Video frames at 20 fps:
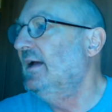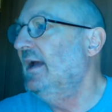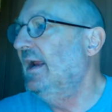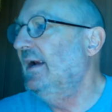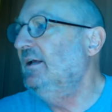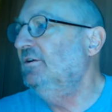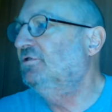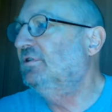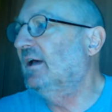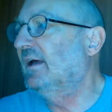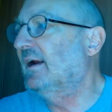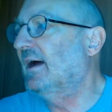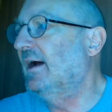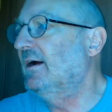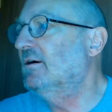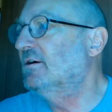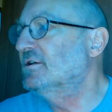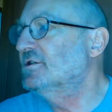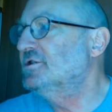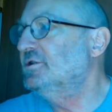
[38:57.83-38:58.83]
And he said,
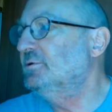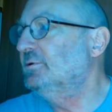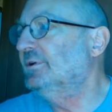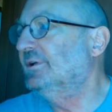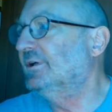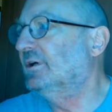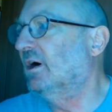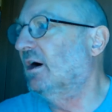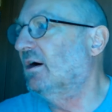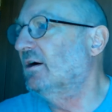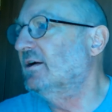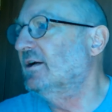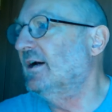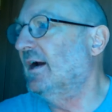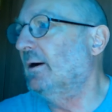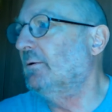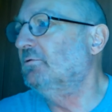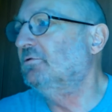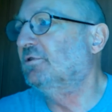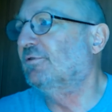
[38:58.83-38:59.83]
"I heard you in the garden,
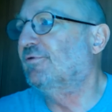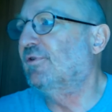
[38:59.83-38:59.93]
and I was